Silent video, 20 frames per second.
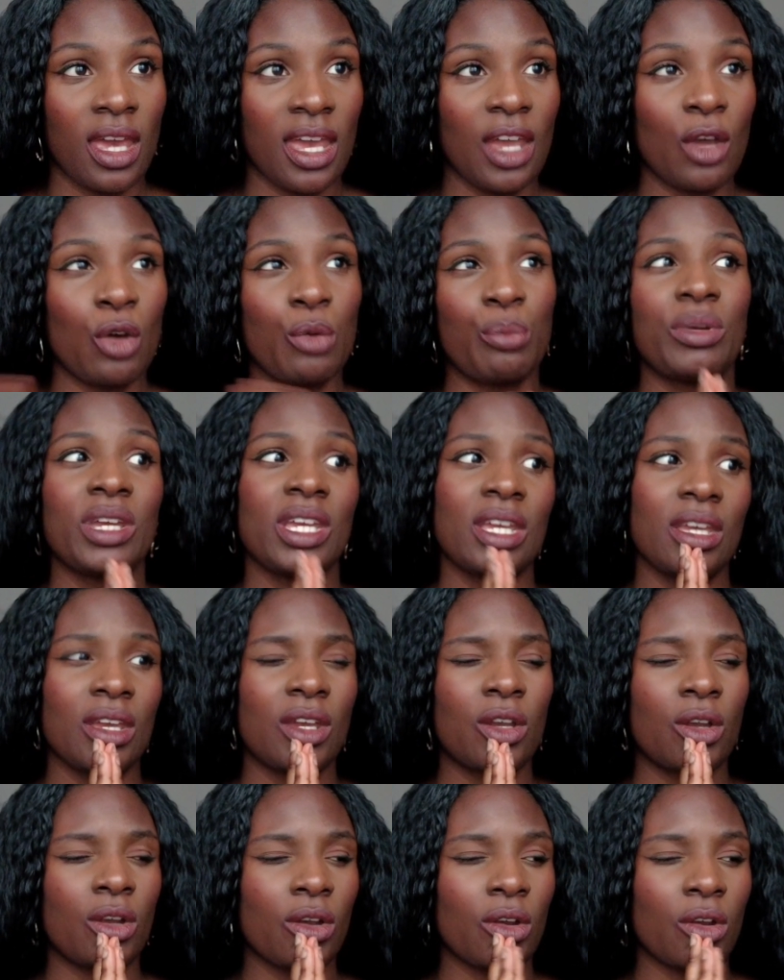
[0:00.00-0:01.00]
It would
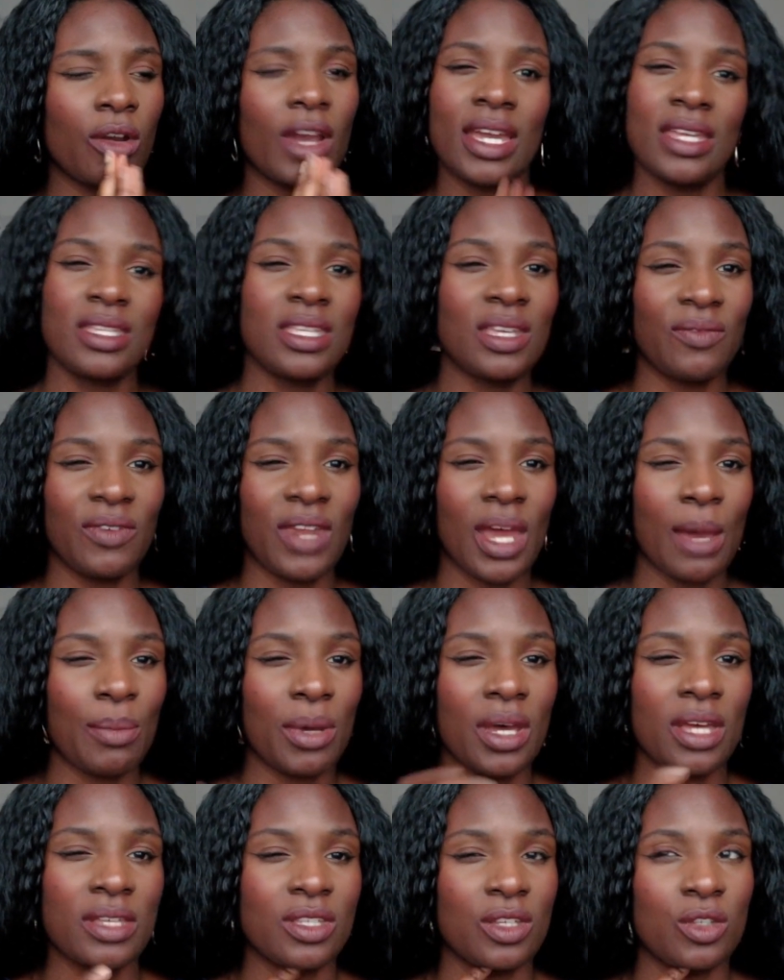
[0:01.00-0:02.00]
be crazy for that
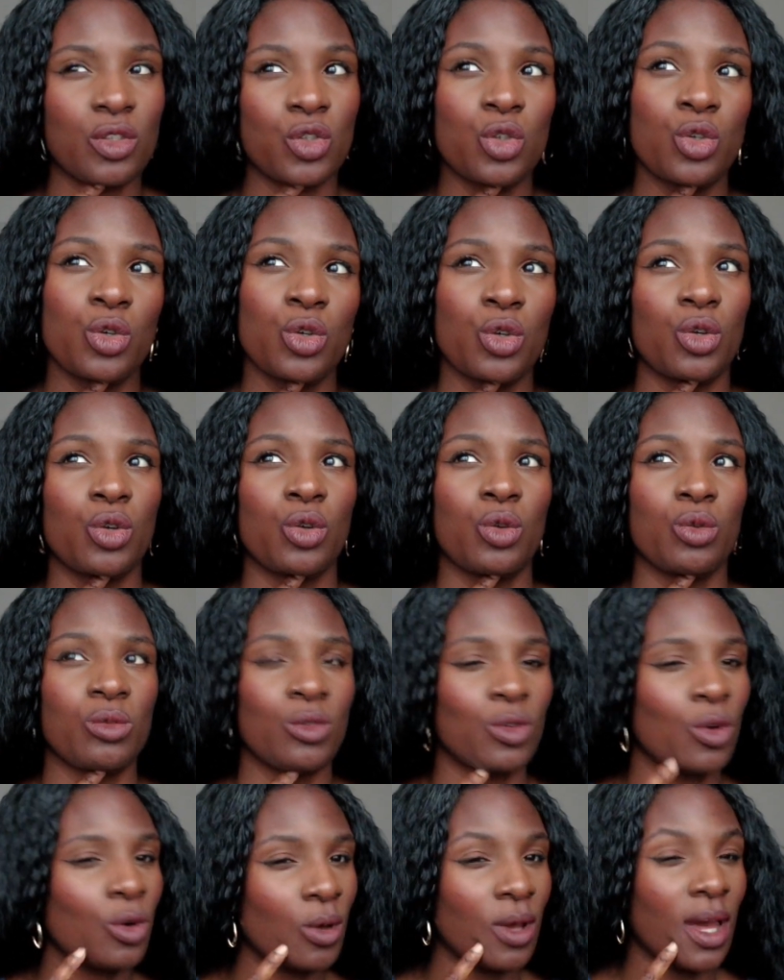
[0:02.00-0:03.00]
person to
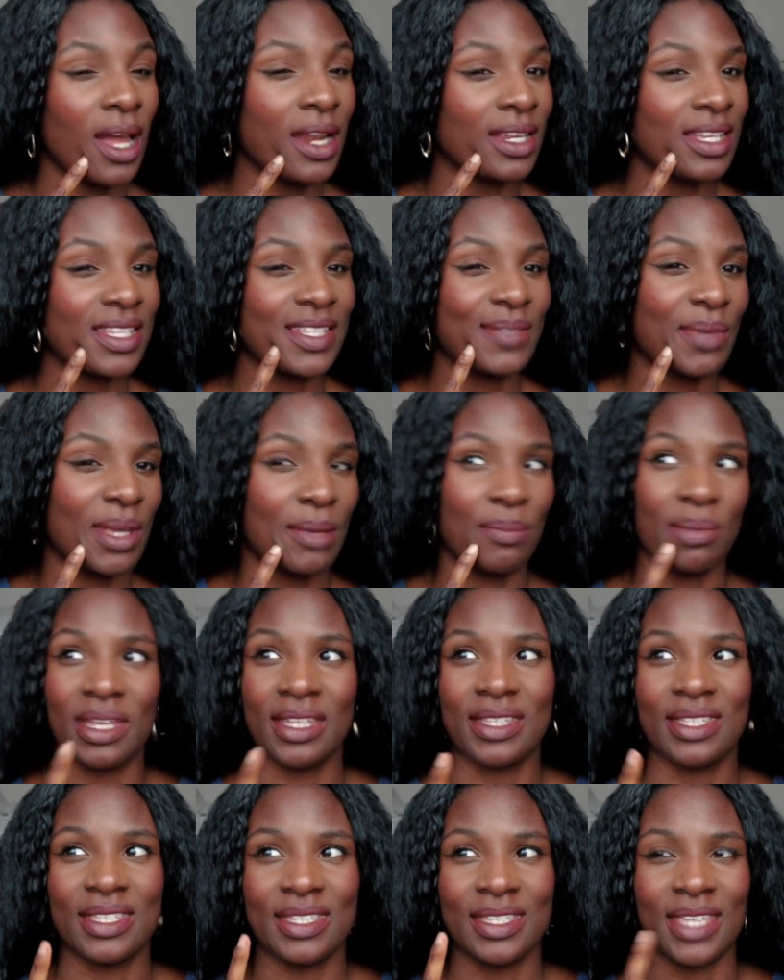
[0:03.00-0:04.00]
not at least be a
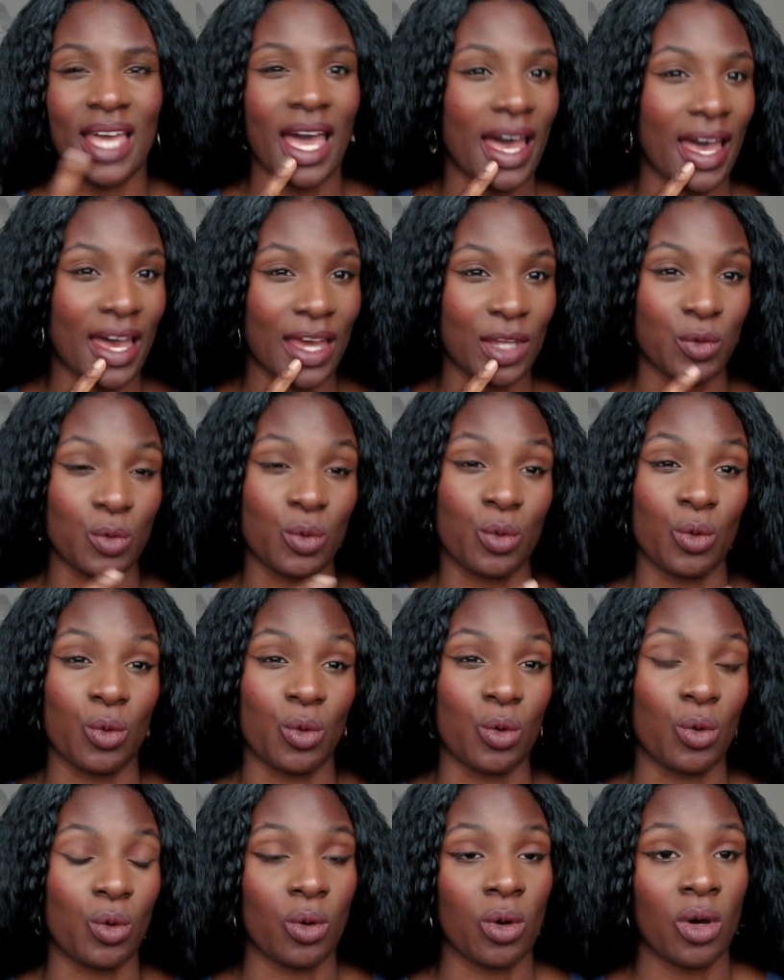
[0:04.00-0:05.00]
bit sad
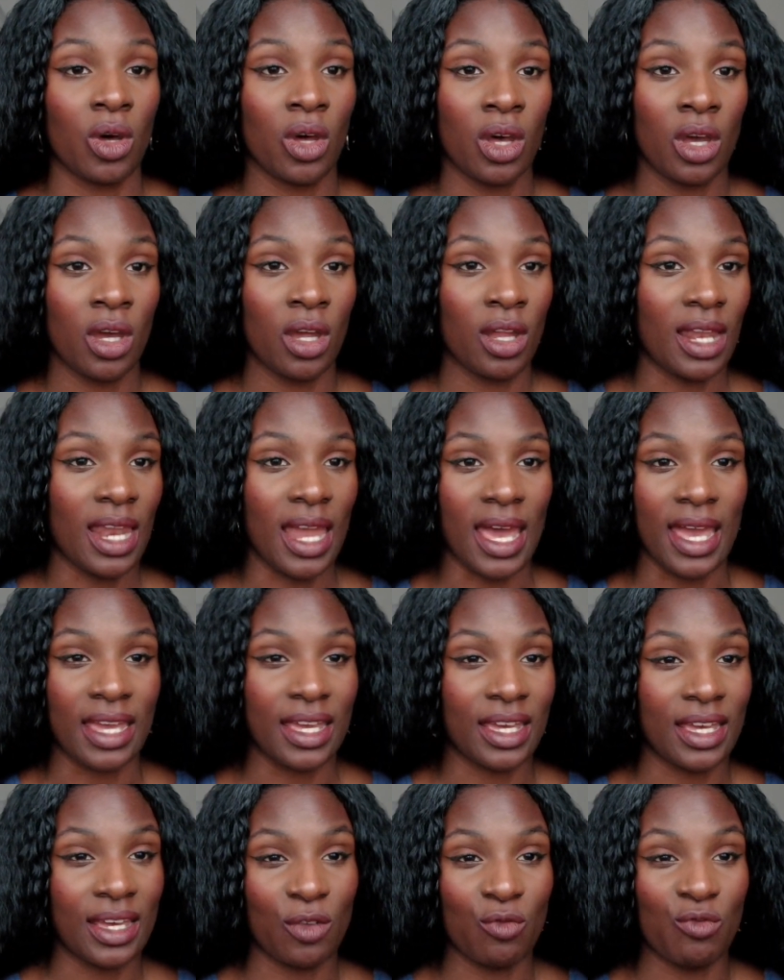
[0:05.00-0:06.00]
or like
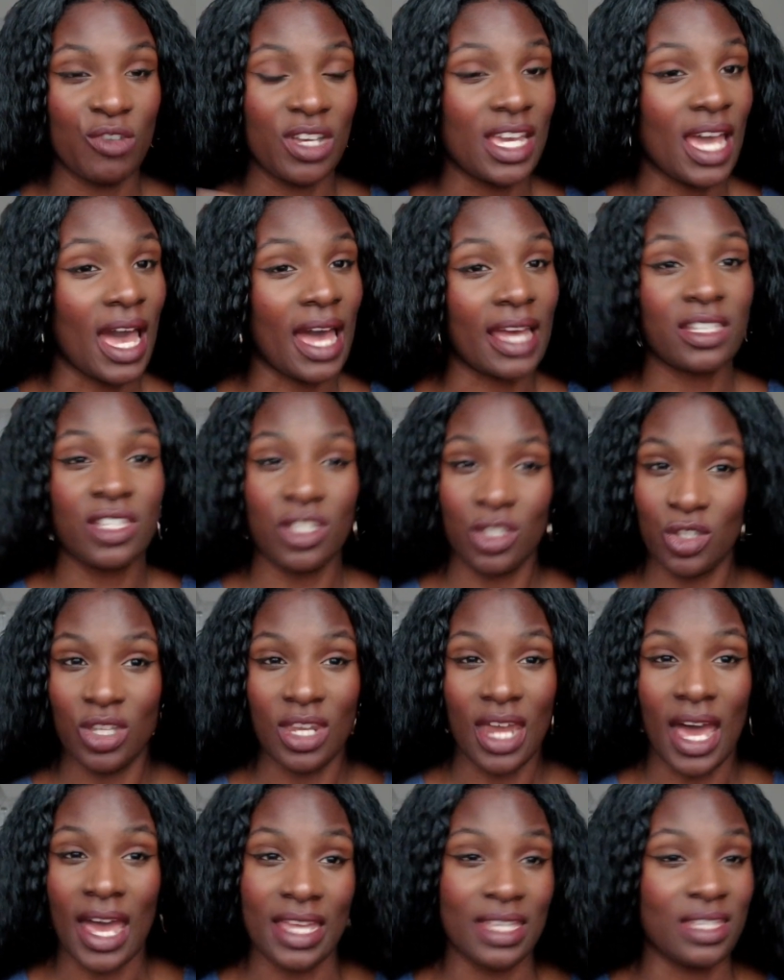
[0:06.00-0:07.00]
react to
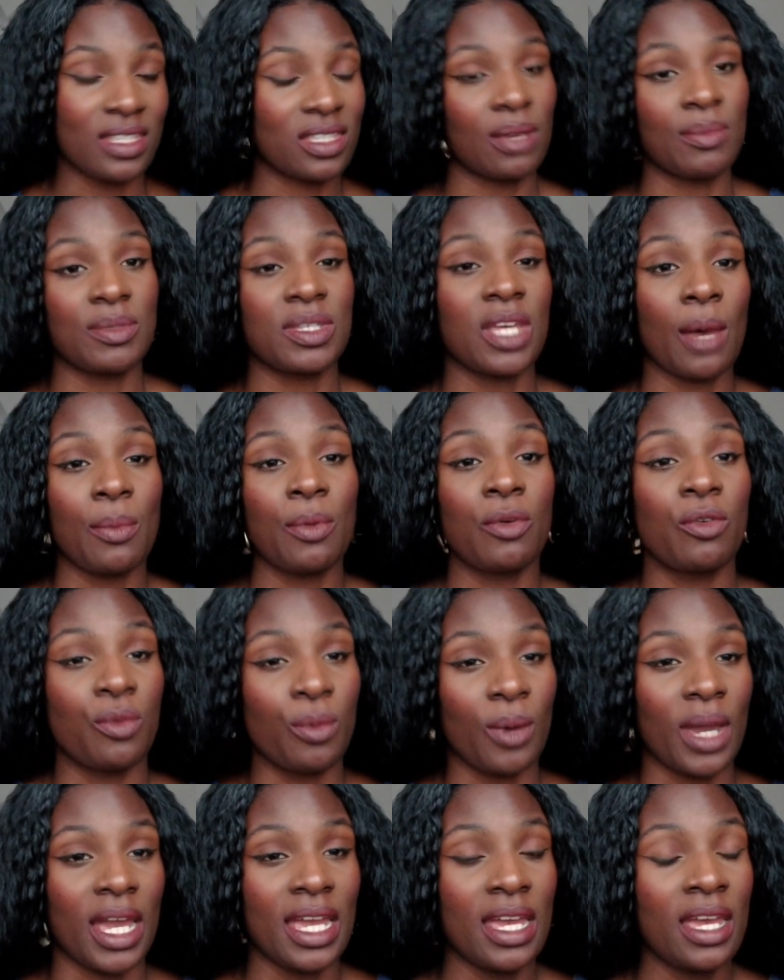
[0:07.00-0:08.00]
that in some type of
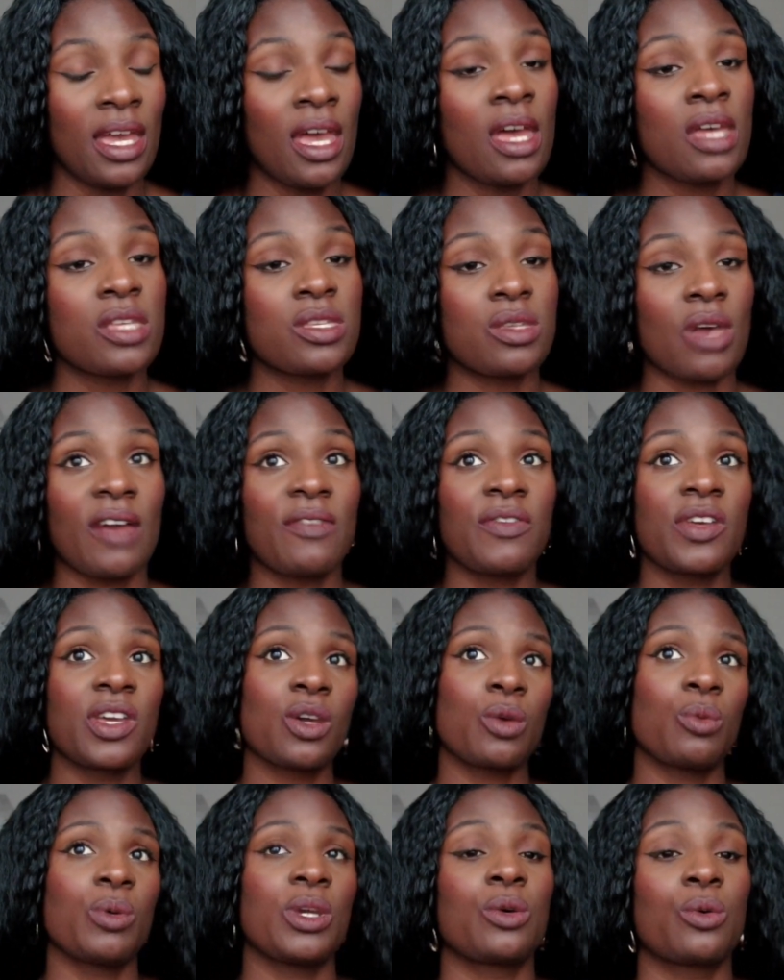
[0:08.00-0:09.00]
way. So I
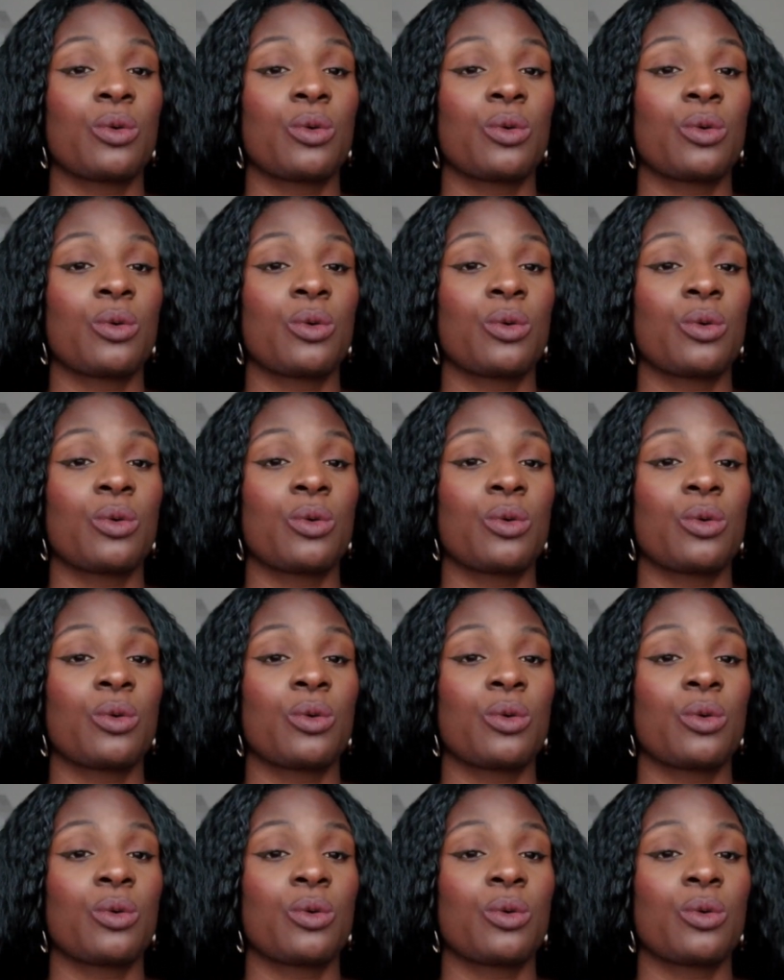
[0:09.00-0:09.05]
think we